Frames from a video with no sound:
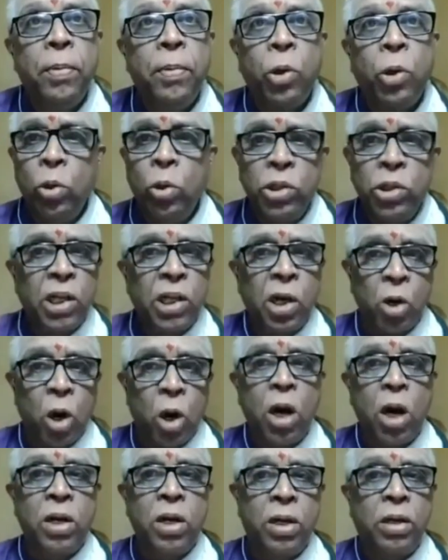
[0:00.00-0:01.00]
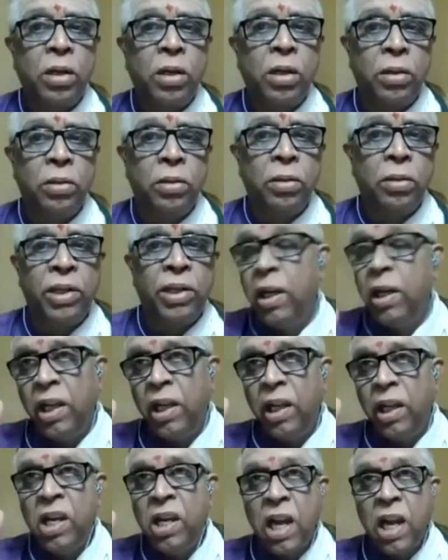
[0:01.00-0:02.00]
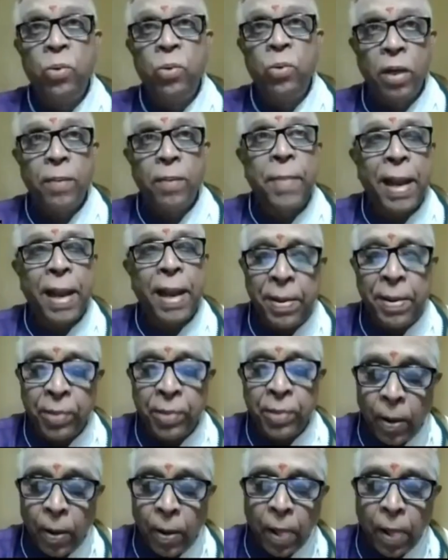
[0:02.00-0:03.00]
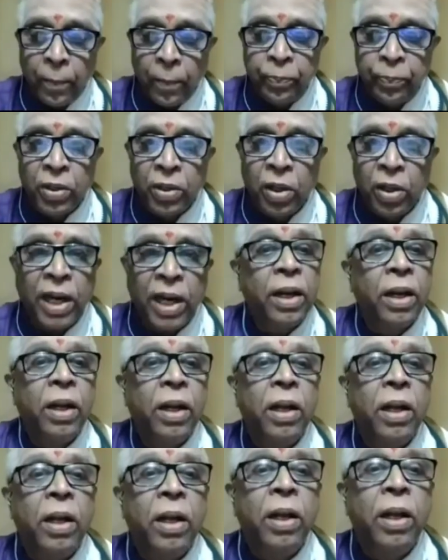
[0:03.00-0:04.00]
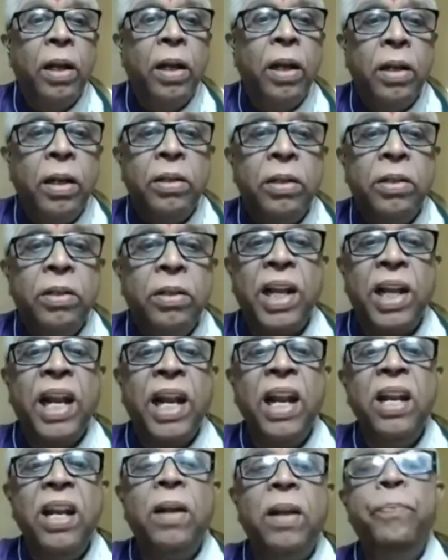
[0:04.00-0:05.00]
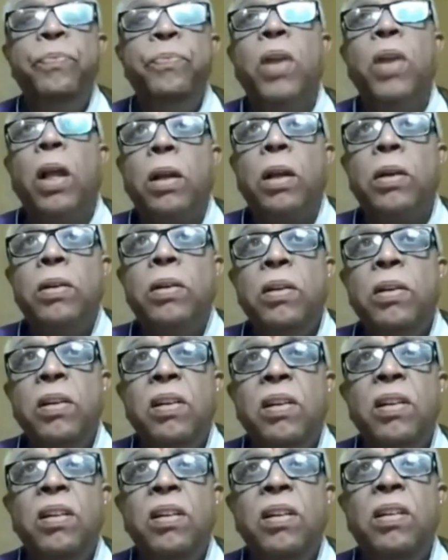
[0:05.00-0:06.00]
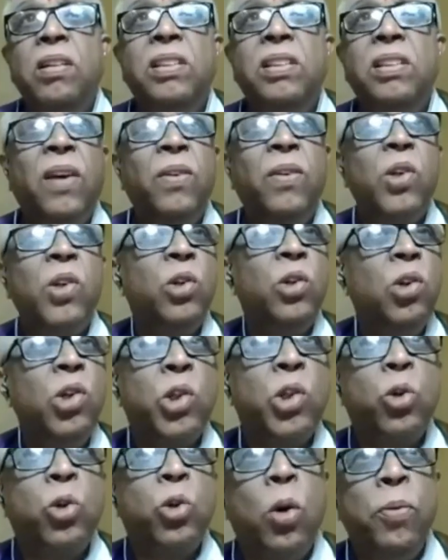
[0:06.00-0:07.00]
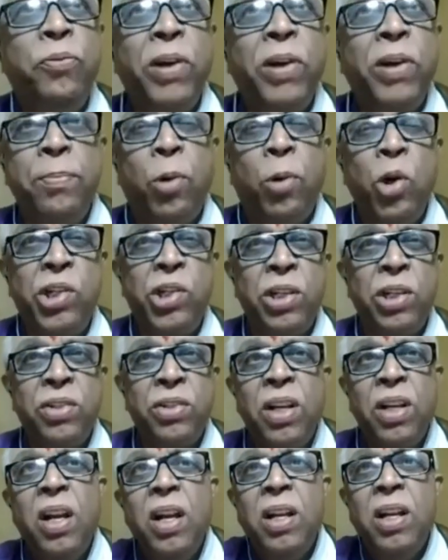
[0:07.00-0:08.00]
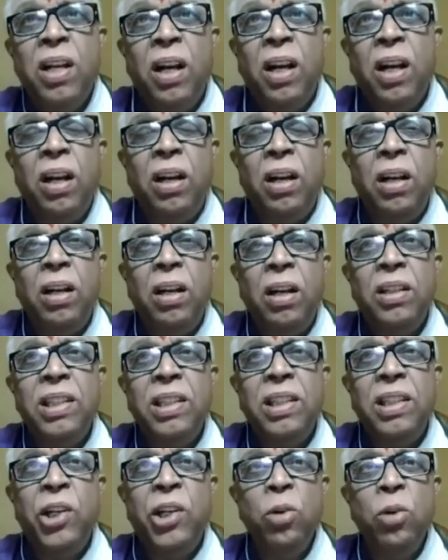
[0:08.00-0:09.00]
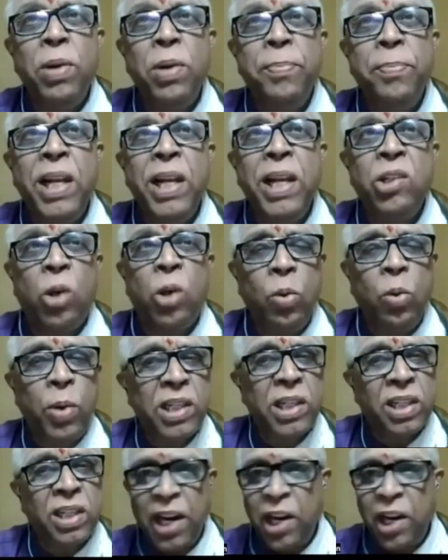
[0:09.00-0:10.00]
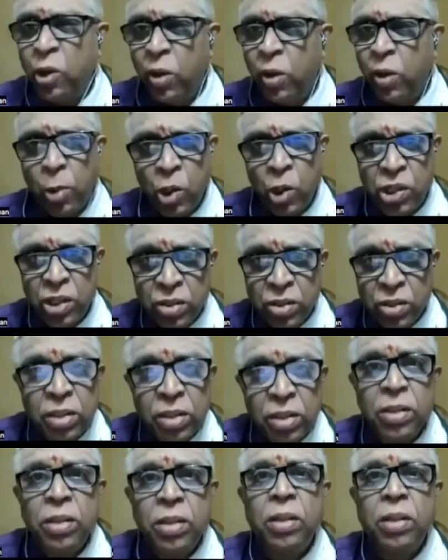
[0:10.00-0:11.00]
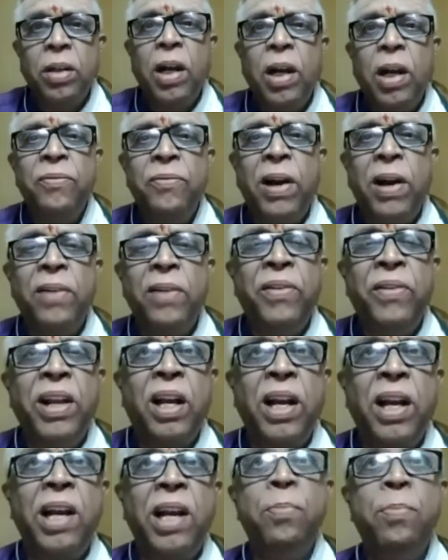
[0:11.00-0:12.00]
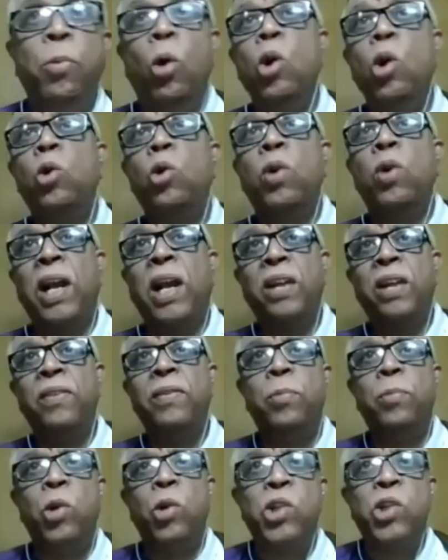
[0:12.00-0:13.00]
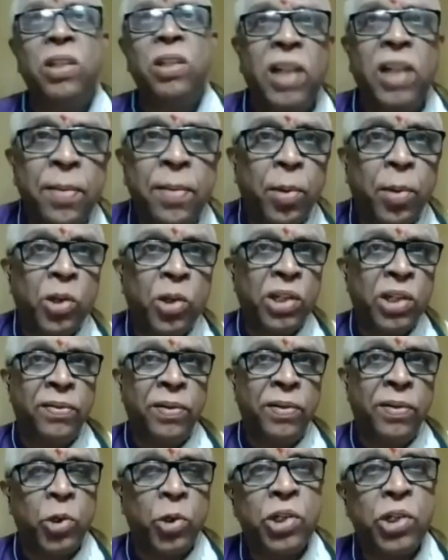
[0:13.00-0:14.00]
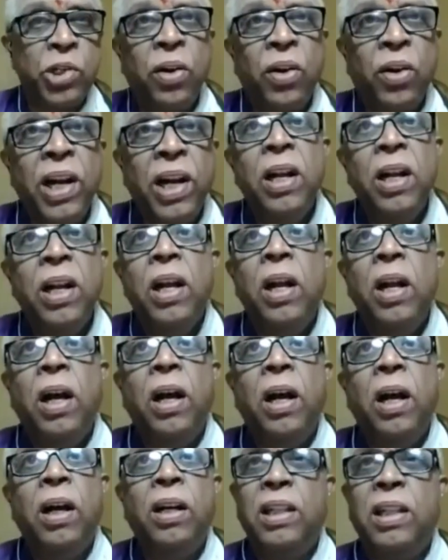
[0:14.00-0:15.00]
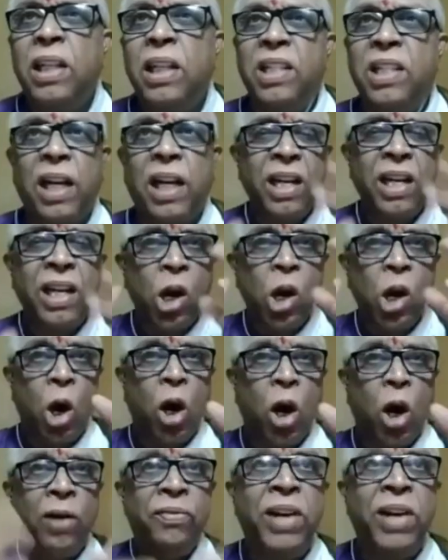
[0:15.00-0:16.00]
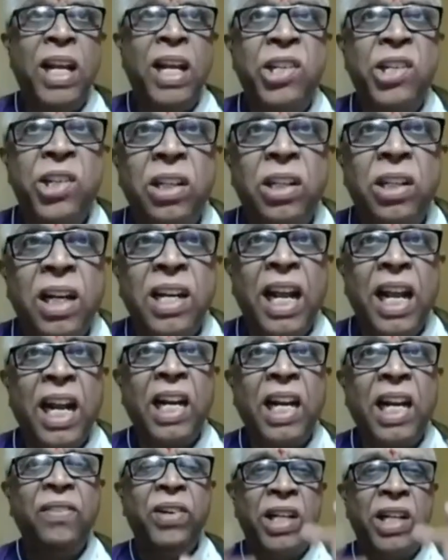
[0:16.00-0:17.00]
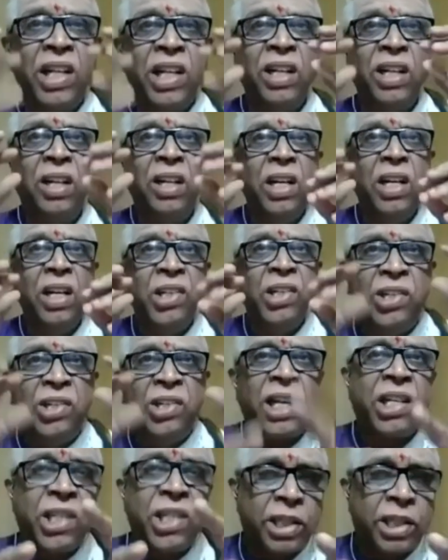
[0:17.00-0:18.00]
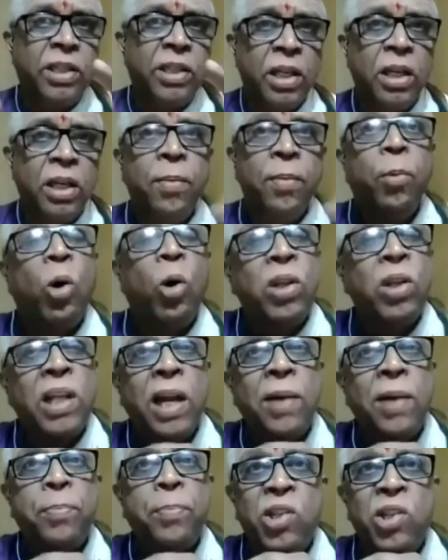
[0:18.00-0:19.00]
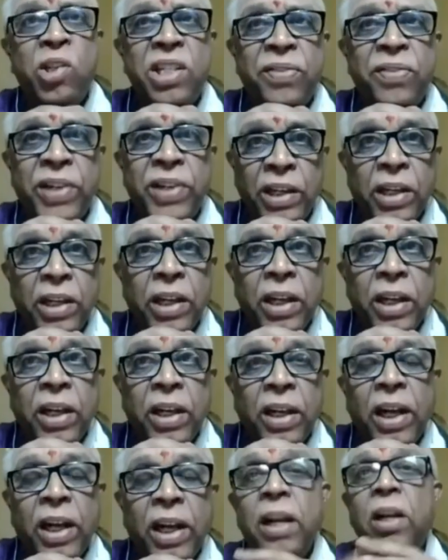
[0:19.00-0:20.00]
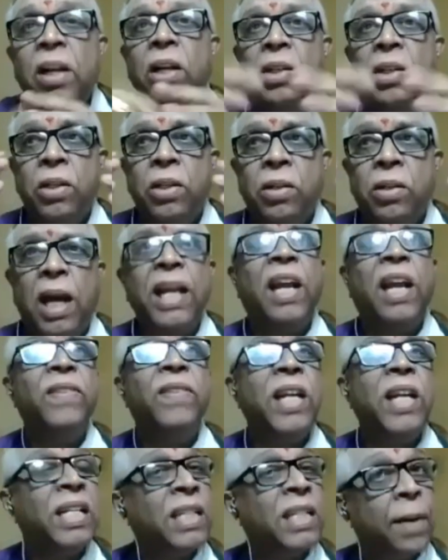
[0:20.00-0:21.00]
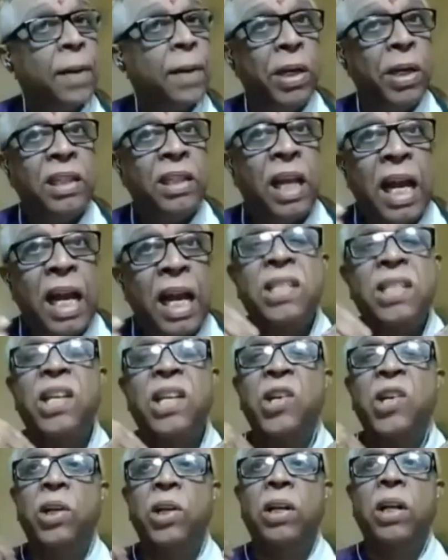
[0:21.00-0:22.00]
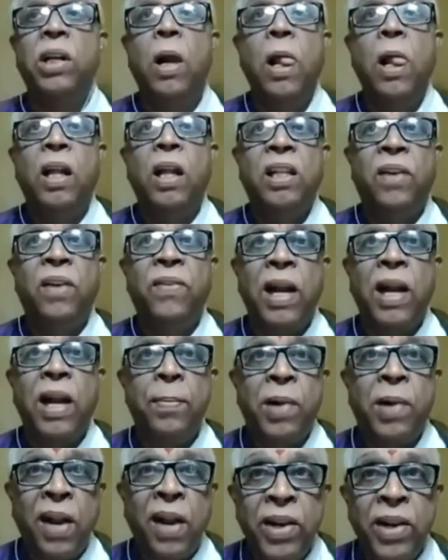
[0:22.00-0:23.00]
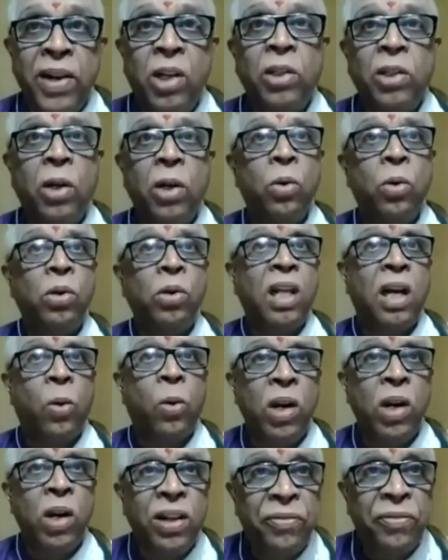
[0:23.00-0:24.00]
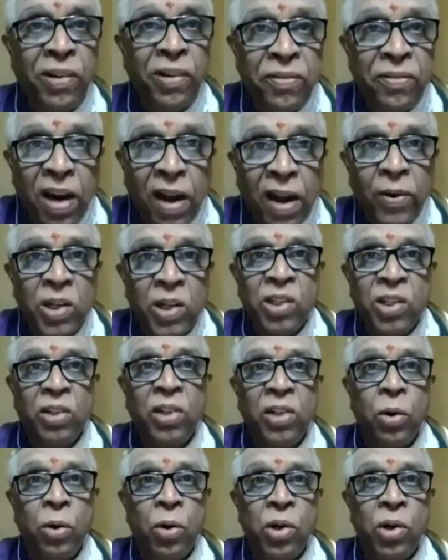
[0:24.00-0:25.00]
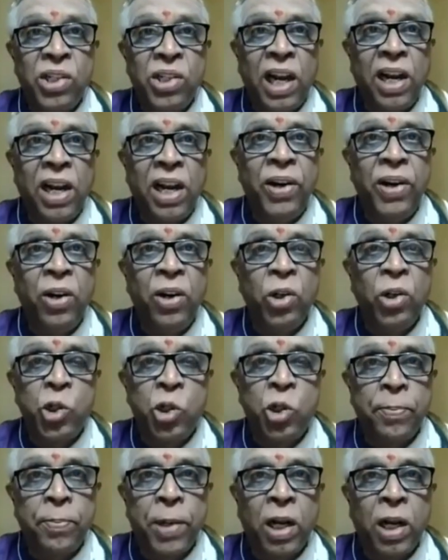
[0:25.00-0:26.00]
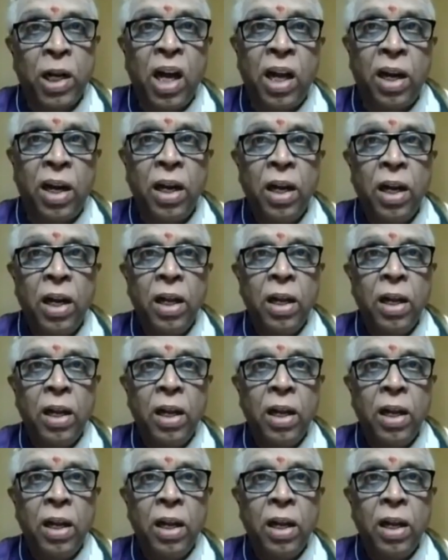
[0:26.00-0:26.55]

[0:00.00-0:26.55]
rules are not really loved by people, right? Second, there was no scope for emotions. See, human beings always connect to emotions. In fact, we connect more to negative emotion than positive emotion, right? That's again a law of nature that negativity sticks more than positivity. Right? So I gave an example in the last session that when I'm driving on the road, there are wonderful flowers on the roadside. We don't stop a car.